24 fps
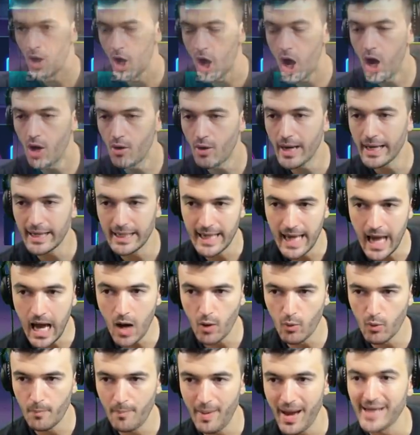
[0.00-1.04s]
All right,
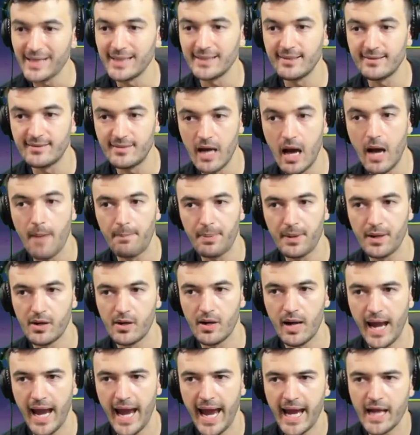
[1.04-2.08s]
now we're back at the top
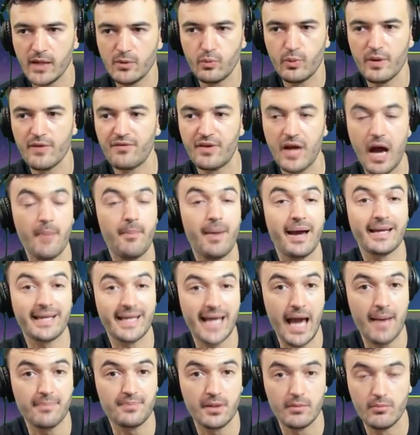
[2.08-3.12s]
here, and we've got my
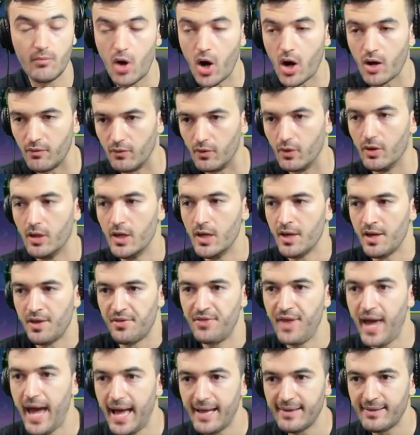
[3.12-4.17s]
Captain Marvel
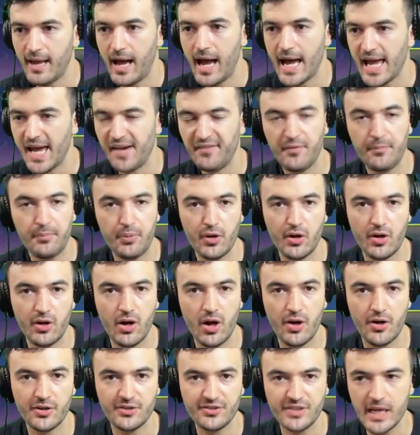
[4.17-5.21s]
that I haven't put her
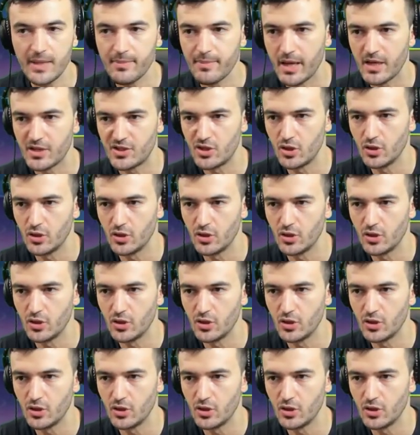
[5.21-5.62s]
on our team yet.